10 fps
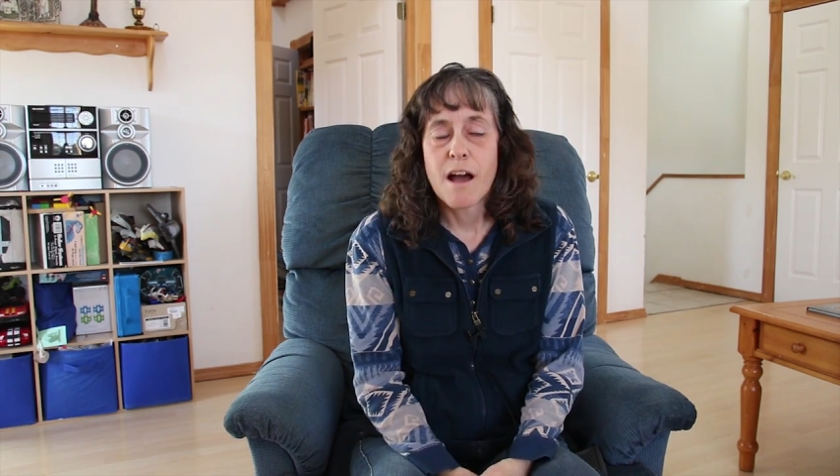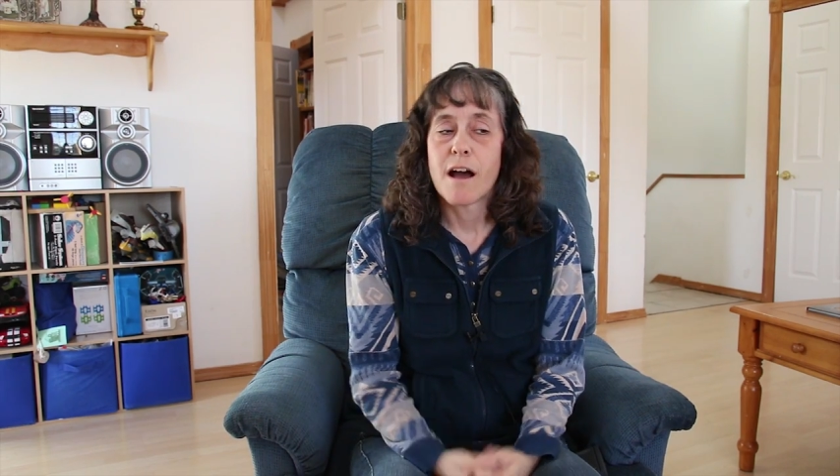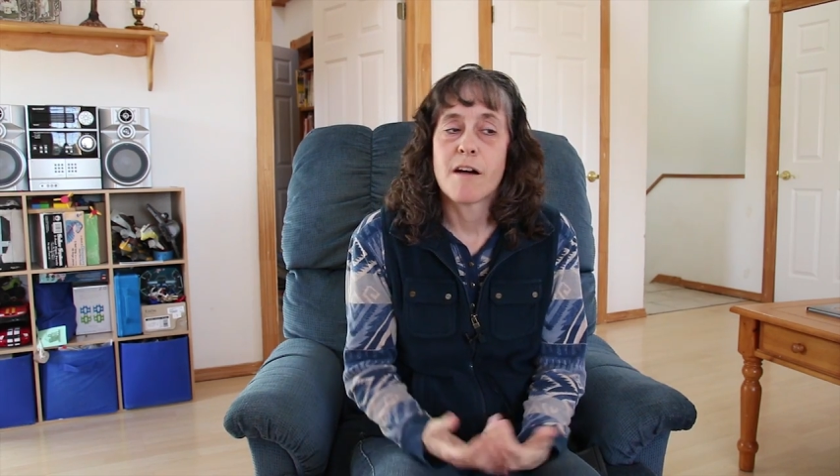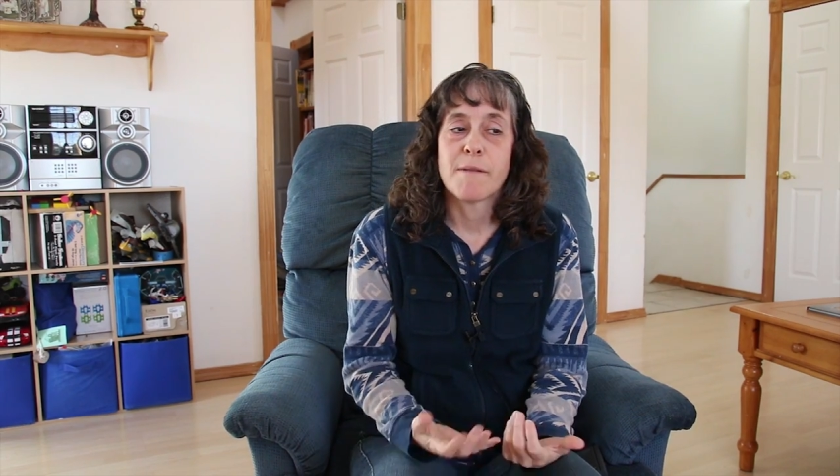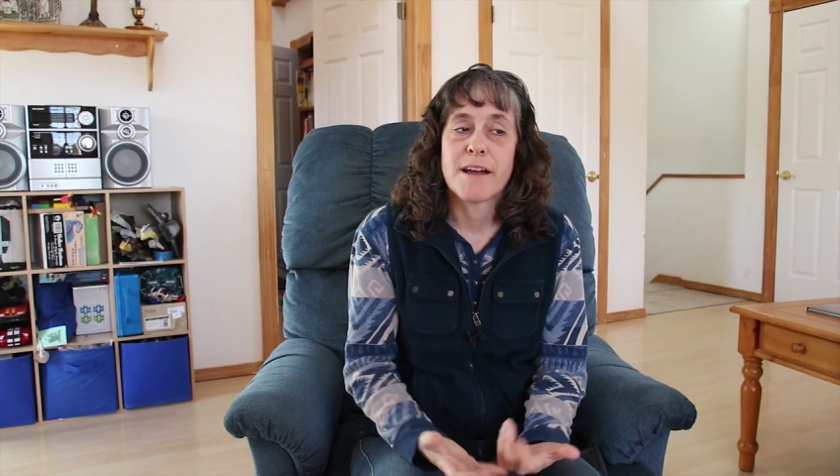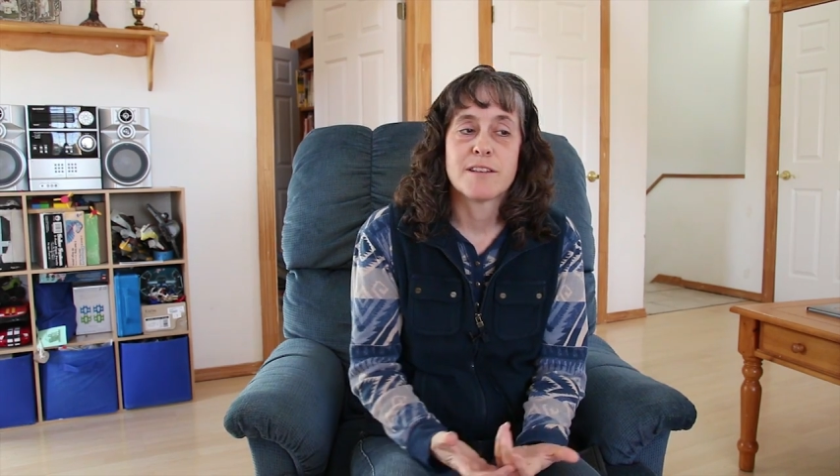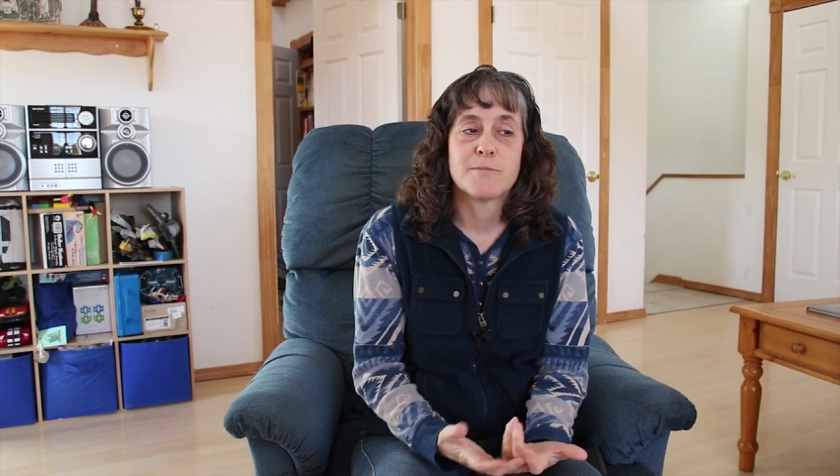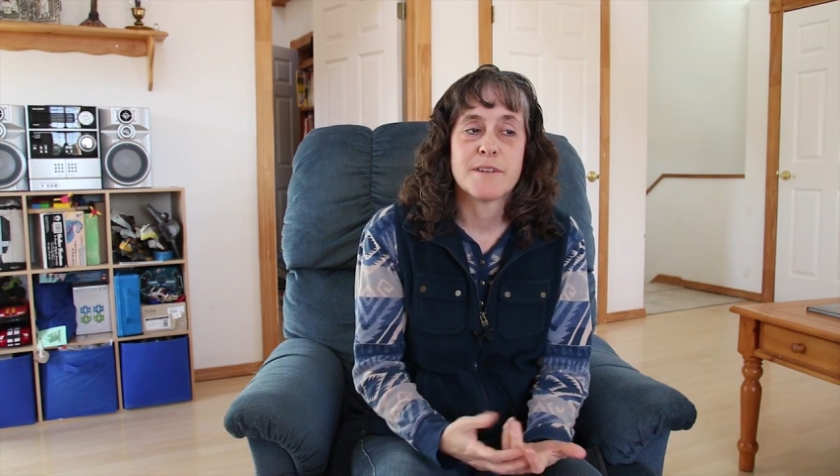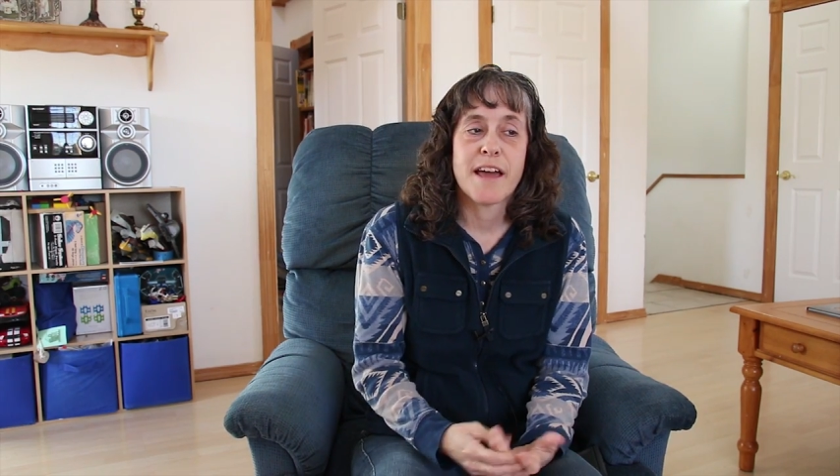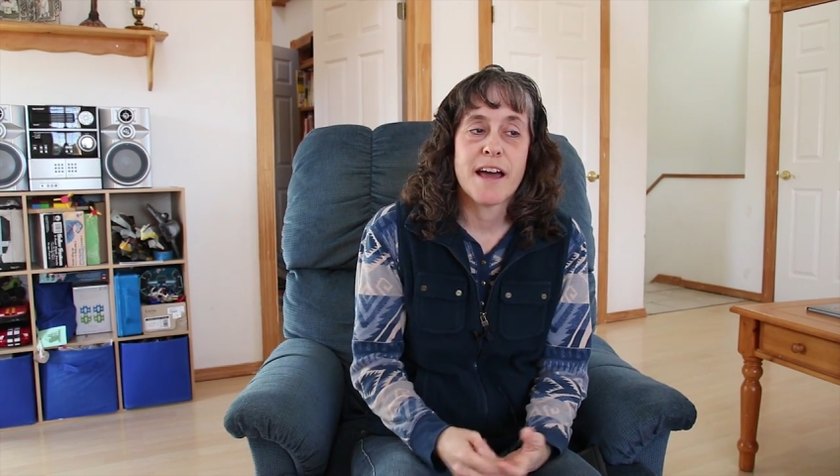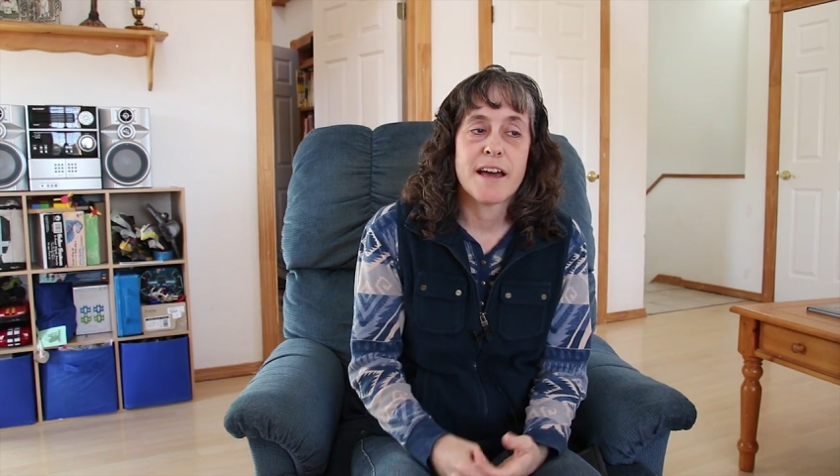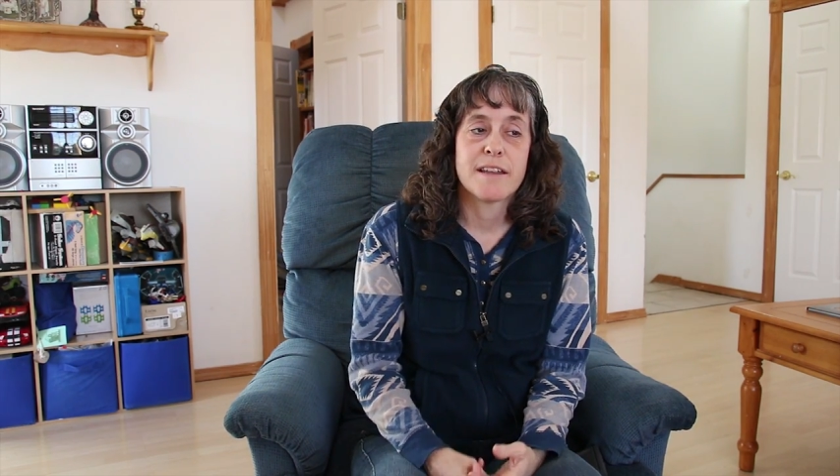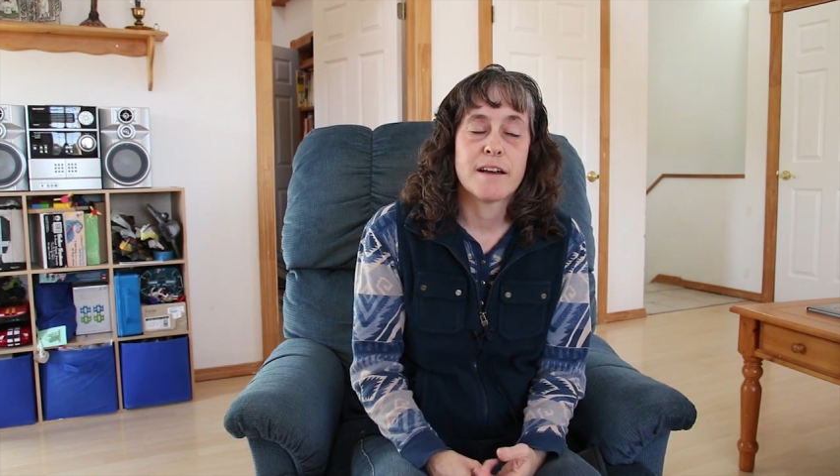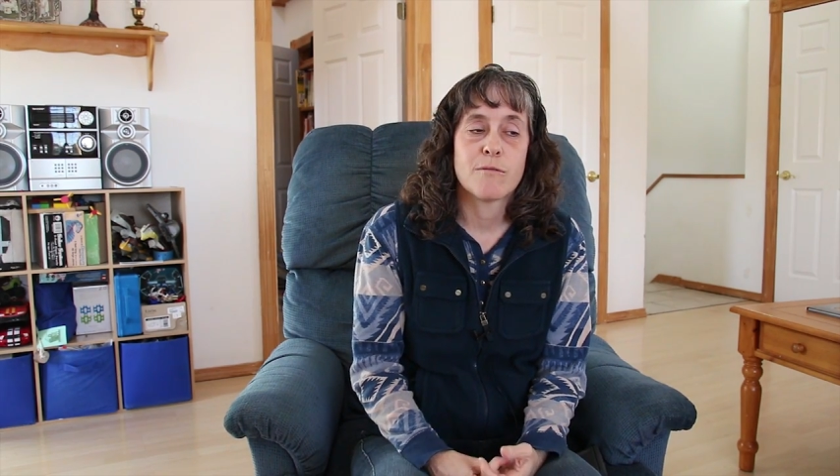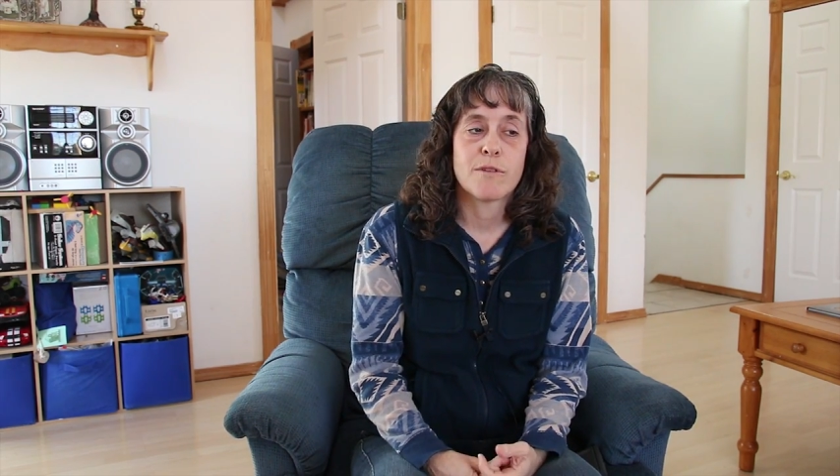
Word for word: Uh, my husband had